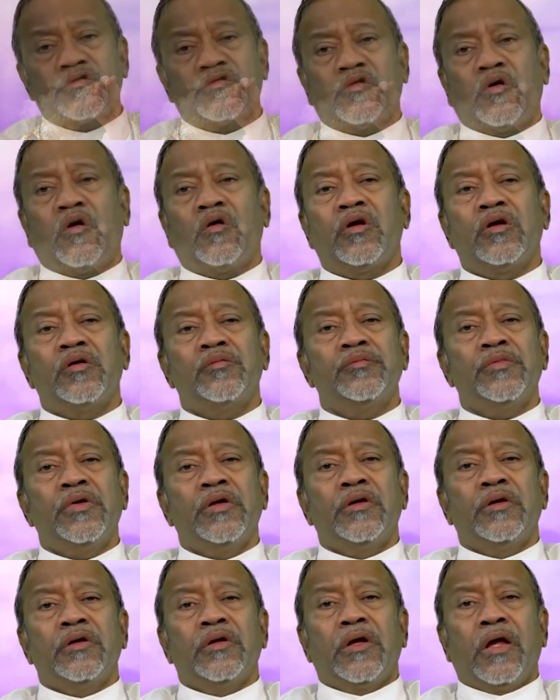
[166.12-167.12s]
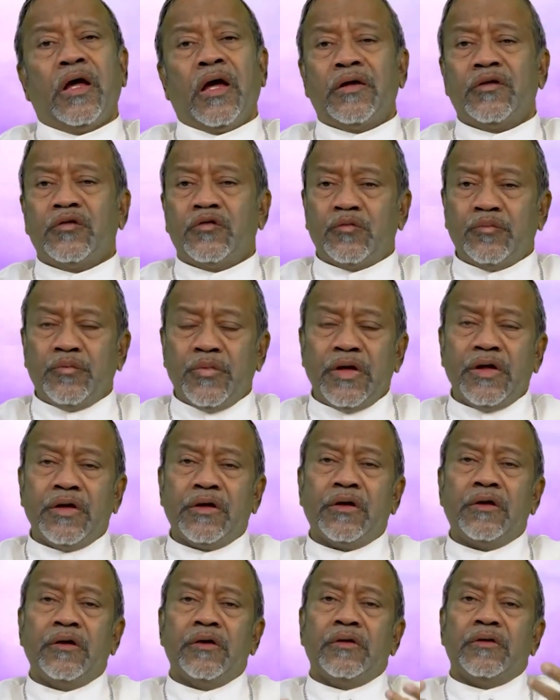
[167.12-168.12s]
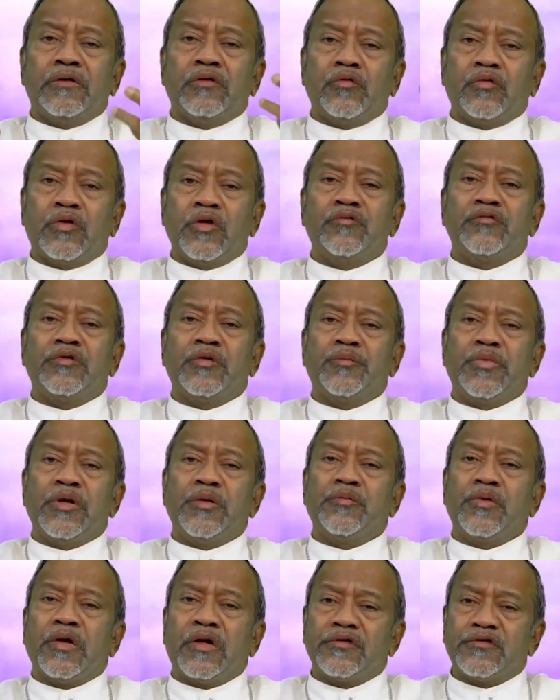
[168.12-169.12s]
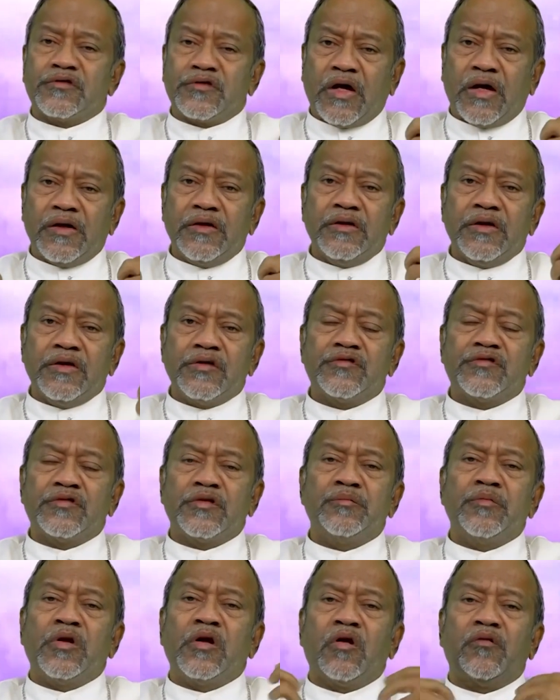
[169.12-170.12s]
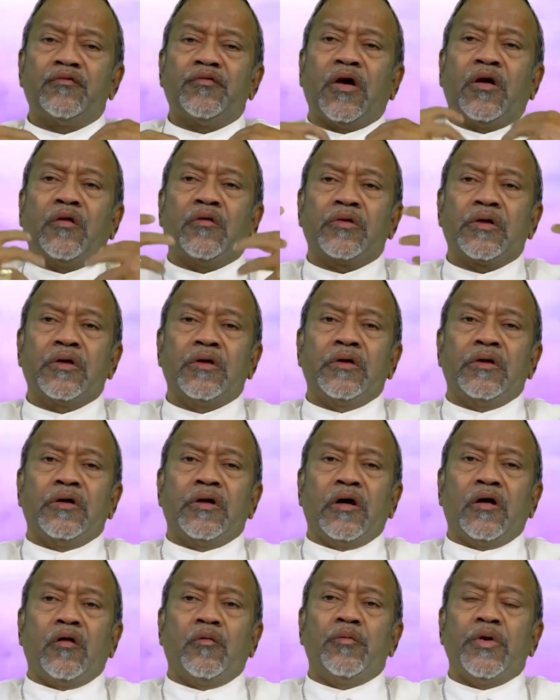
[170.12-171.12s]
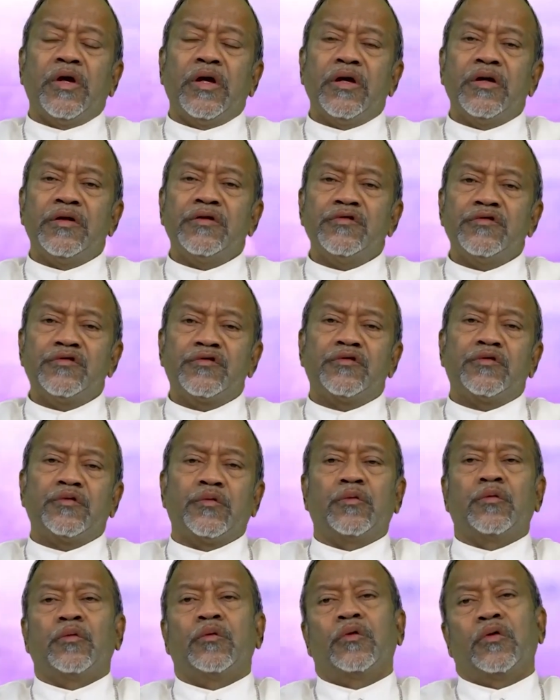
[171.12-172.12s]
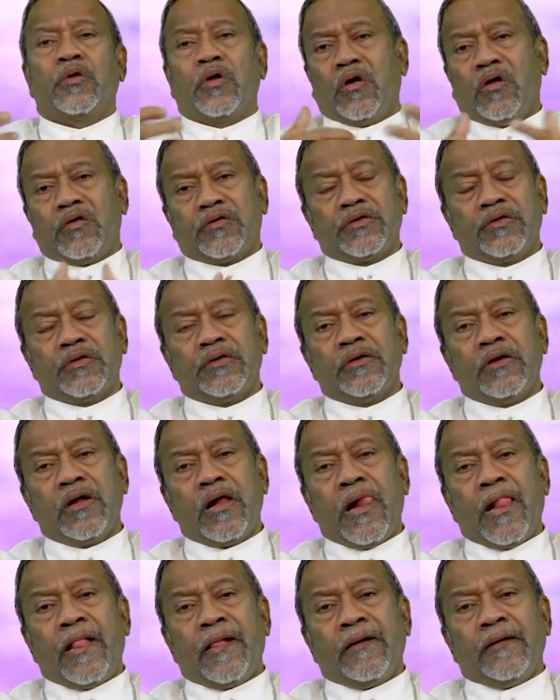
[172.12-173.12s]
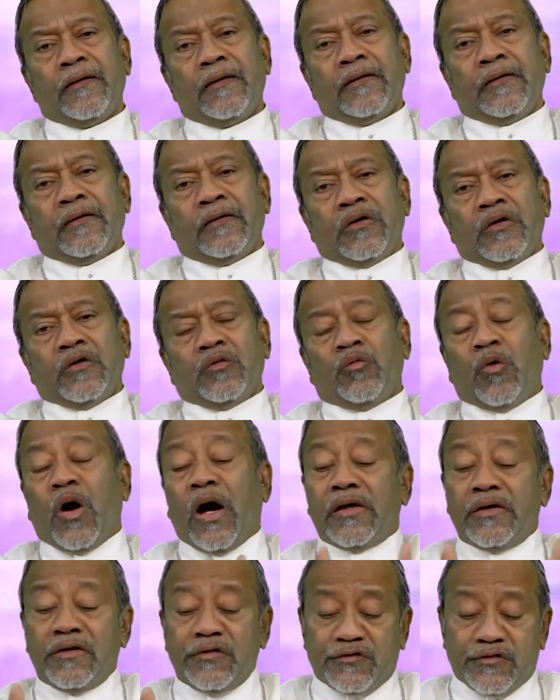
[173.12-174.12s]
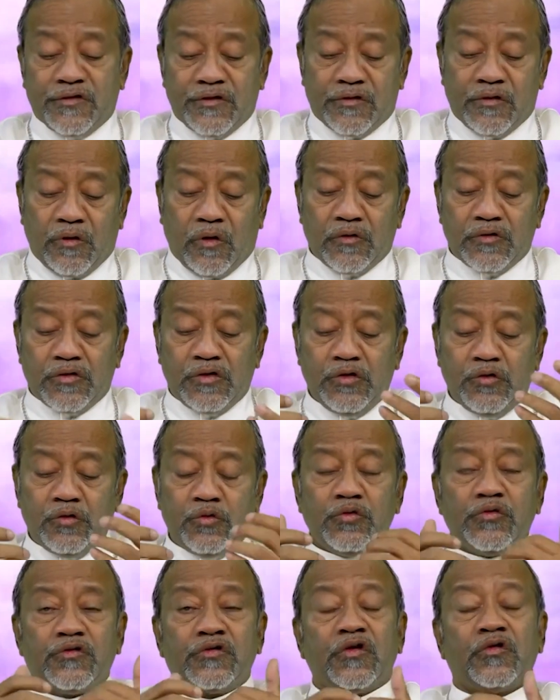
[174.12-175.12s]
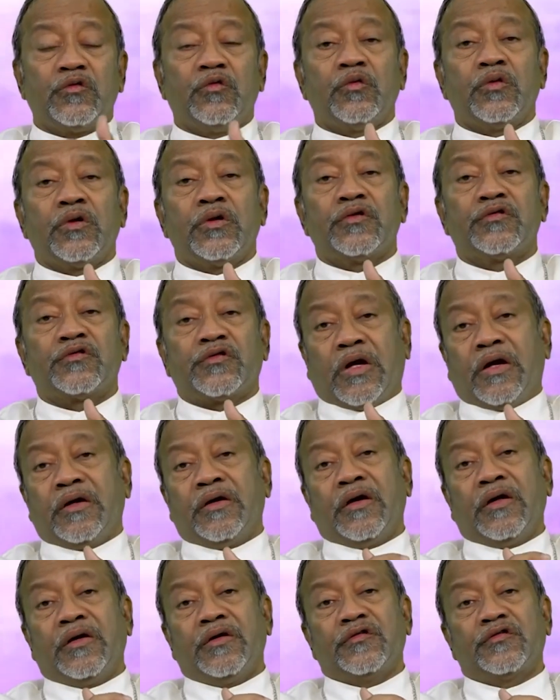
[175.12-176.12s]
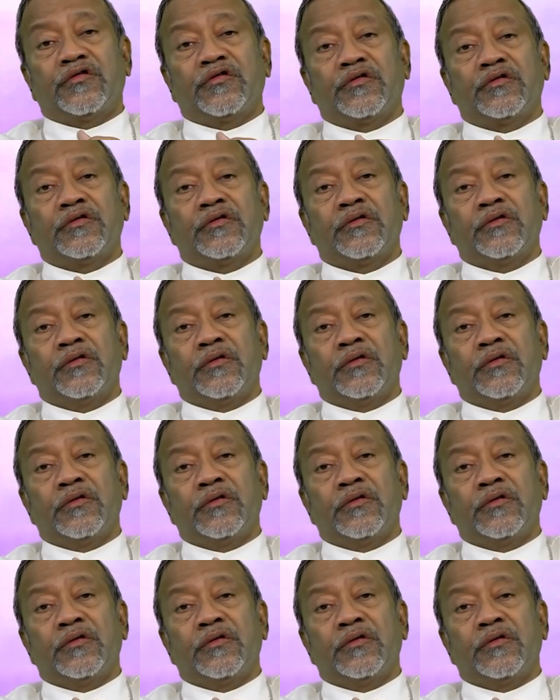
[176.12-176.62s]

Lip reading: solemn and to give the people a sign and symbol of our obedience to God. Why is it not used during Sundays?